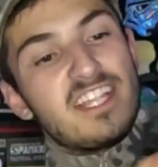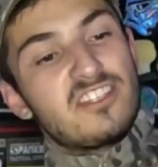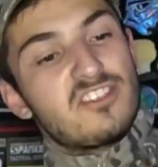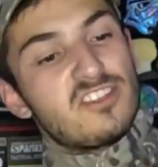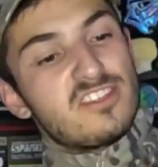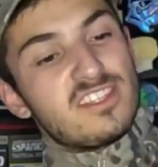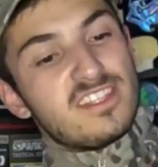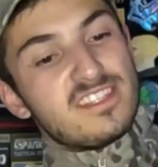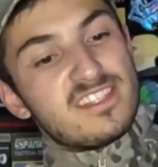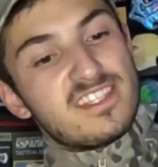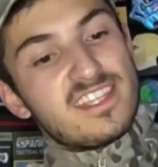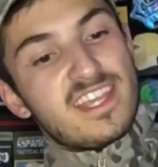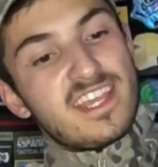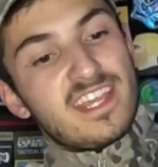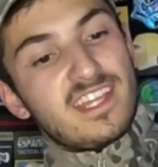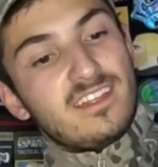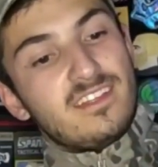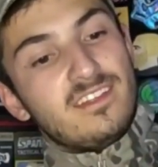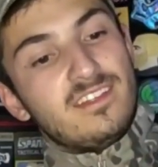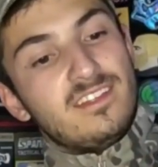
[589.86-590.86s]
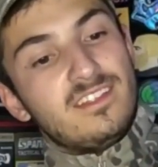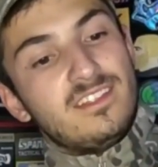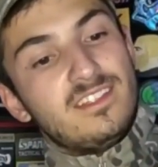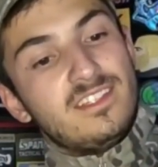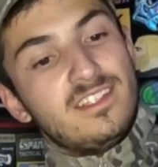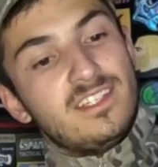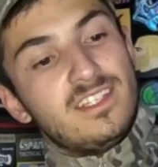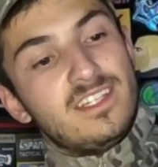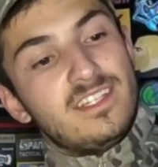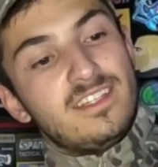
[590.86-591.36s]
just insane.
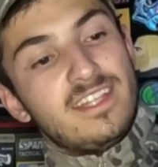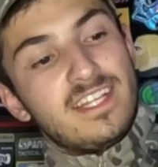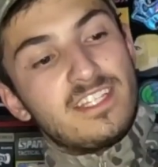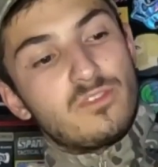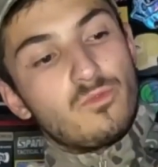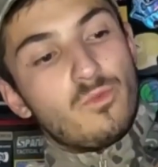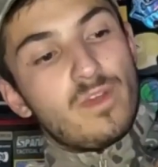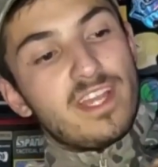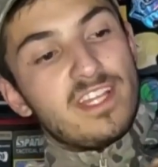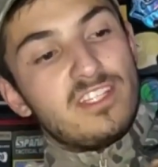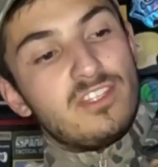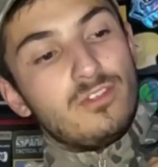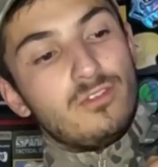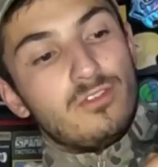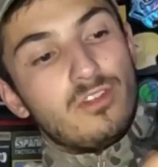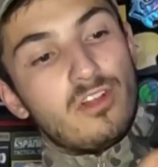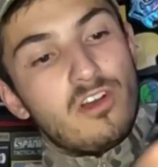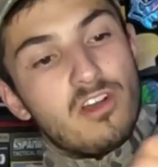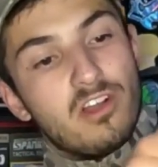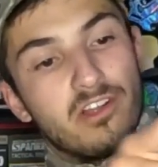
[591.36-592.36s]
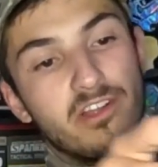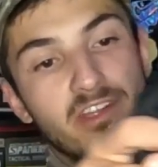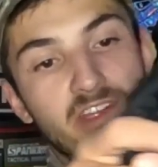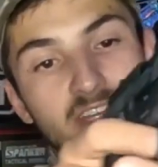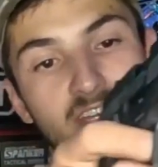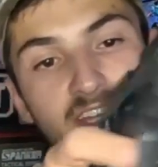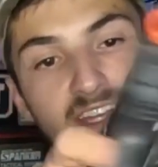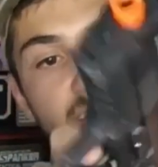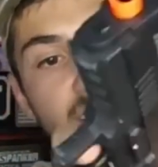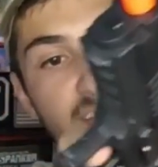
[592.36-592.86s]
That's way too long
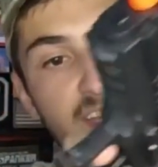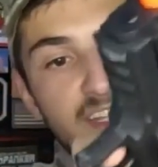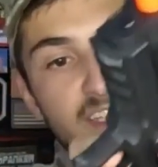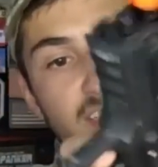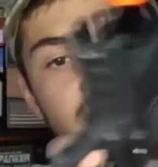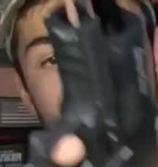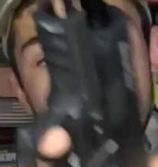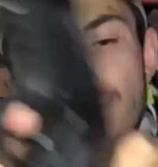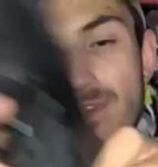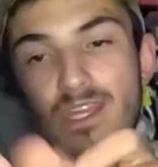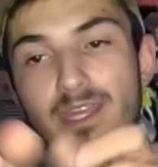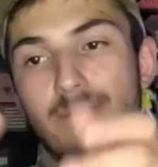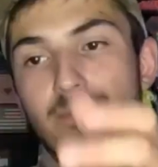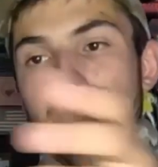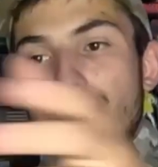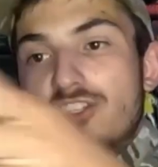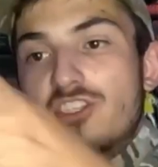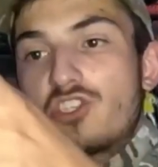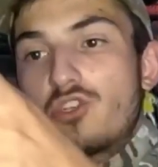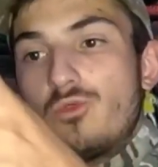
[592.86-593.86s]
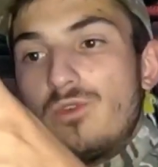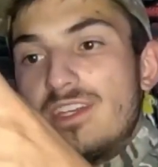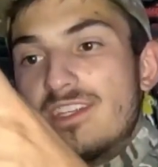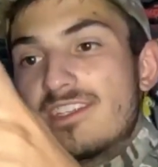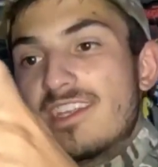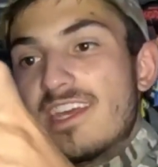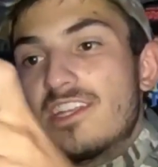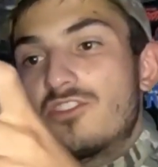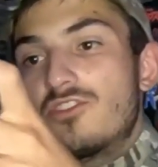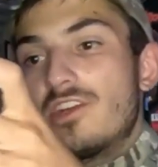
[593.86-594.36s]
to be able to squeeze
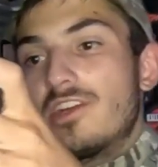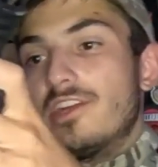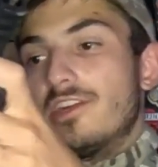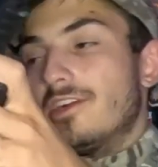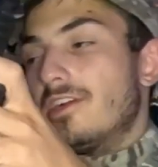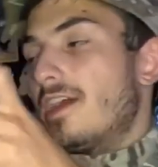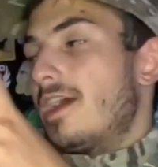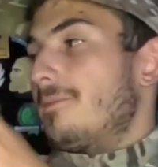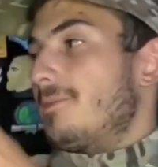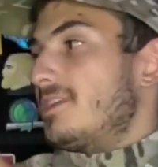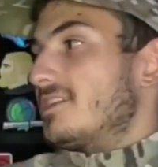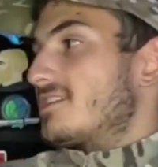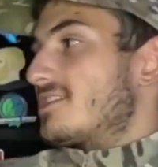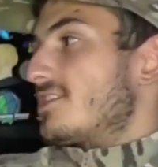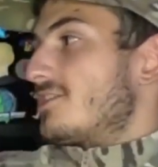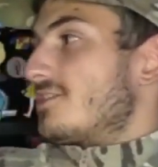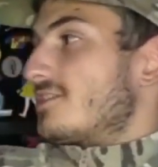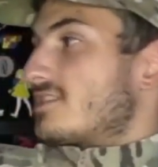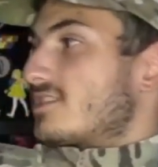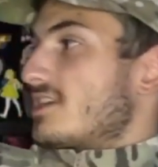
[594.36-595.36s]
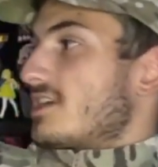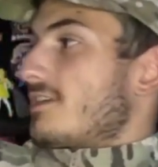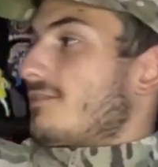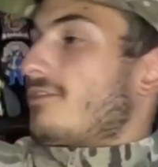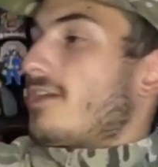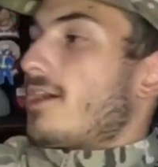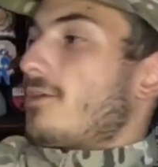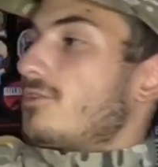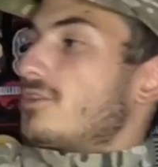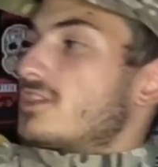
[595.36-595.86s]
that trigger. I mean, seriously, if
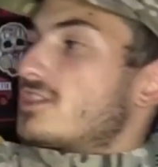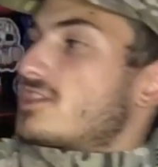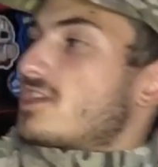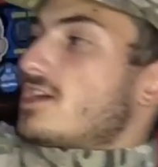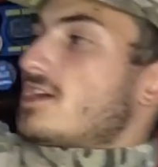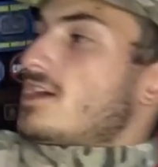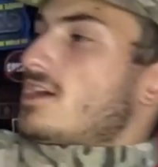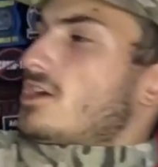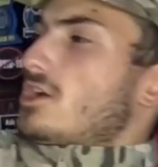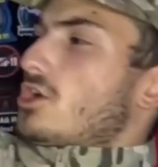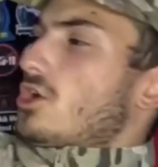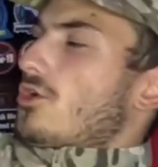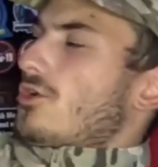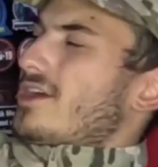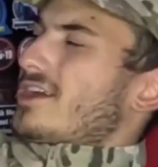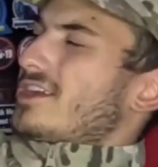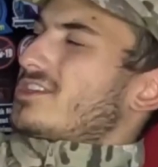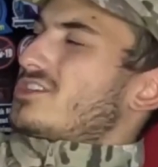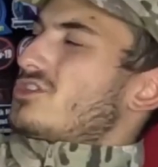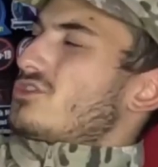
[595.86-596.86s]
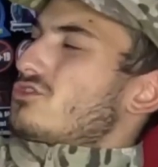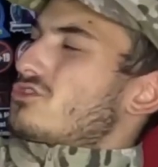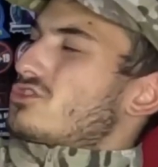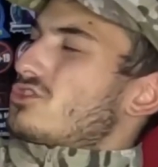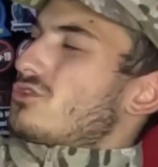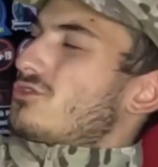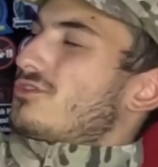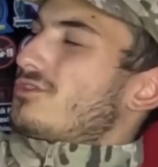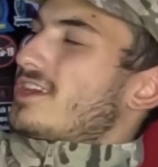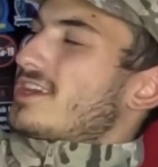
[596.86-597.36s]
I was going to
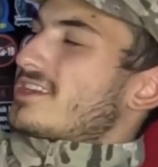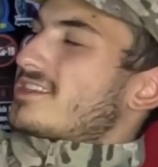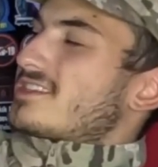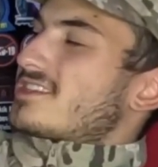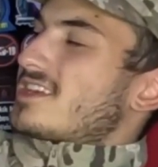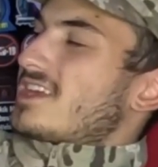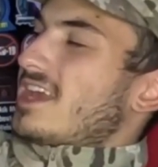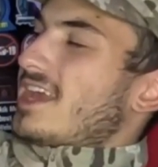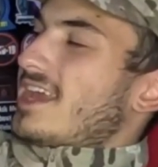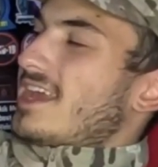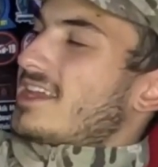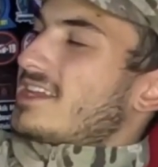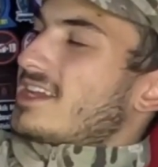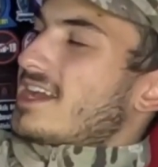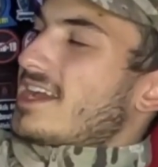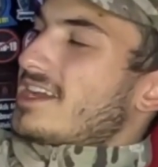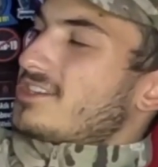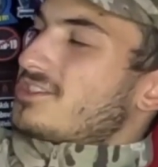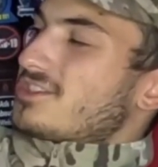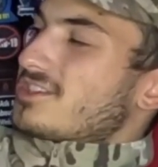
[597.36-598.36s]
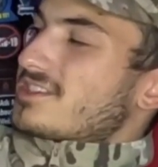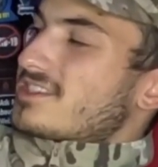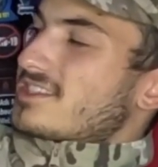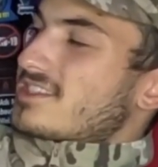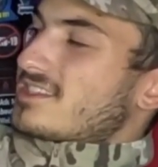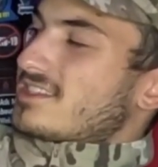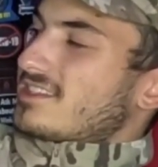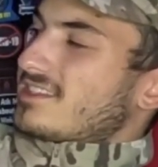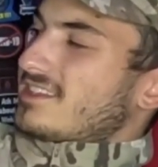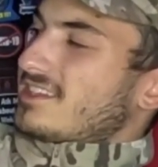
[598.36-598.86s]
shoot this and I
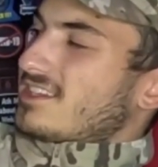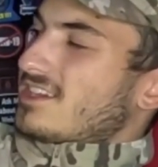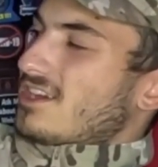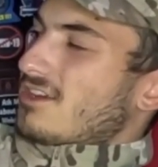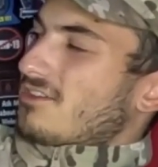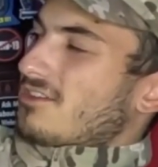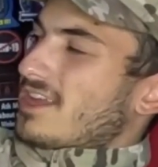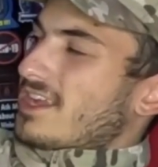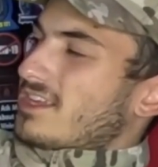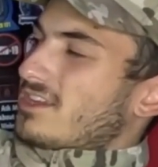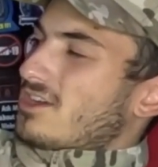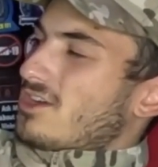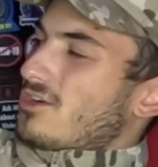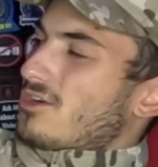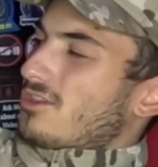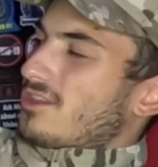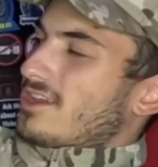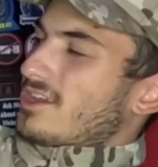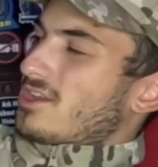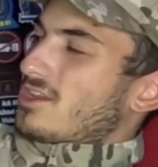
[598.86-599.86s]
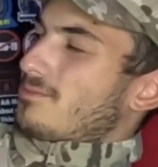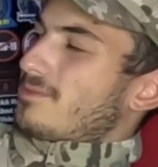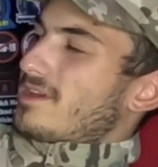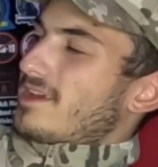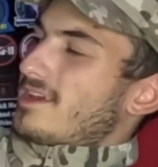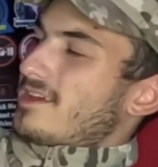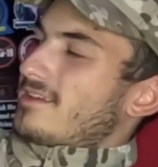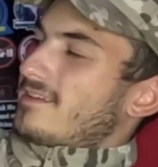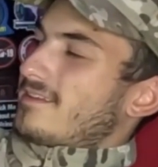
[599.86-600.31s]
just you know, let go a little bit,